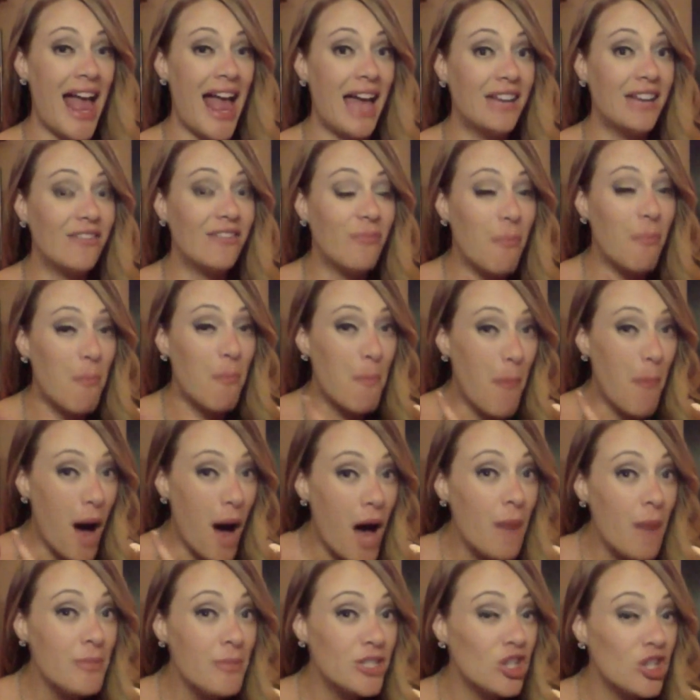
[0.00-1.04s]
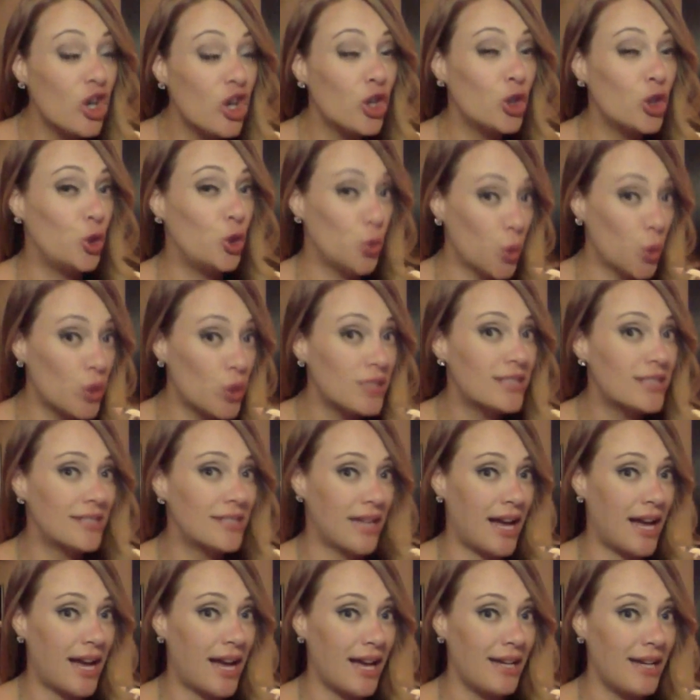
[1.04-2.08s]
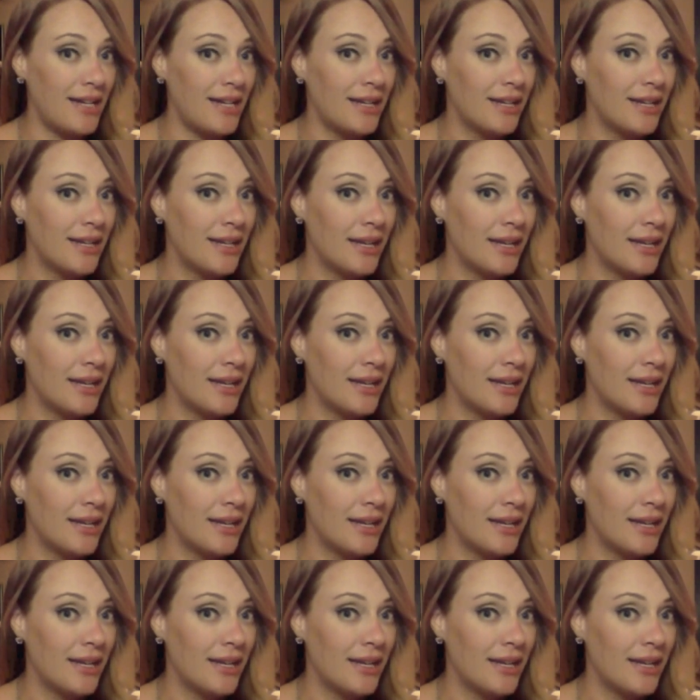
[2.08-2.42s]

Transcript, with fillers: And if mom is on your side,